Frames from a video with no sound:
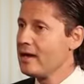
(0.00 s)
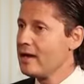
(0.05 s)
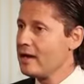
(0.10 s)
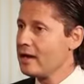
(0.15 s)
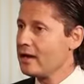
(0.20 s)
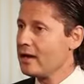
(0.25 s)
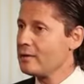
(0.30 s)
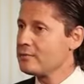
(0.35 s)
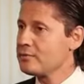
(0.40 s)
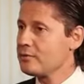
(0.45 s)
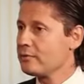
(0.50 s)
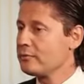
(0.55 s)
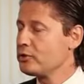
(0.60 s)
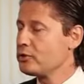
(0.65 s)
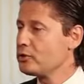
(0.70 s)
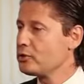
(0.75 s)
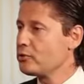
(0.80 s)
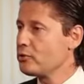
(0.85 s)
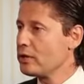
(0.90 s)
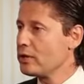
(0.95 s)
It comes from
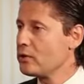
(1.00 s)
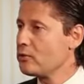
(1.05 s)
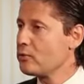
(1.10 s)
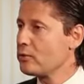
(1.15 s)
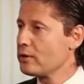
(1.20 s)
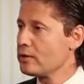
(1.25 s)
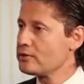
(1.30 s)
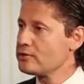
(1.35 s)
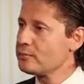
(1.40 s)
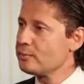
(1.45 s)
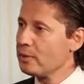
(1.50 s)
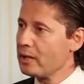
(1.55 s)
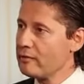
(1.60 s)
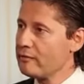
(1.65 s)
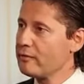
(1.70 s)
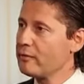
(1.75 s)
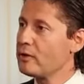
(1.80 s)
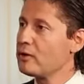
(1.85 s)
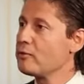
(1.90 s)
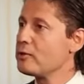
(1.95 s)
two Greek words,
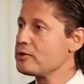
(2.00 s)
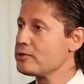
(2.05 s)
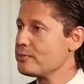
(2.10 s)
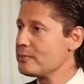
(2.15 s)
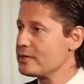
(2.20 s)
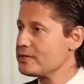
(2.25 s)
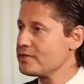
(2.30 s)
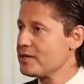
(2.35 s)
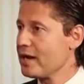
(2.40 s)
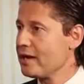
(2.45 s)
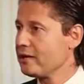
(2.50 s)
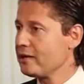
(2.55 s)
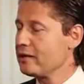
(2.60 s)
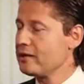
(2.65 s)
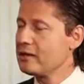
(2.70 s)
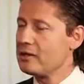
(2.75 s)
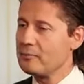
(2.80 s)
blepharo, which means eyelid,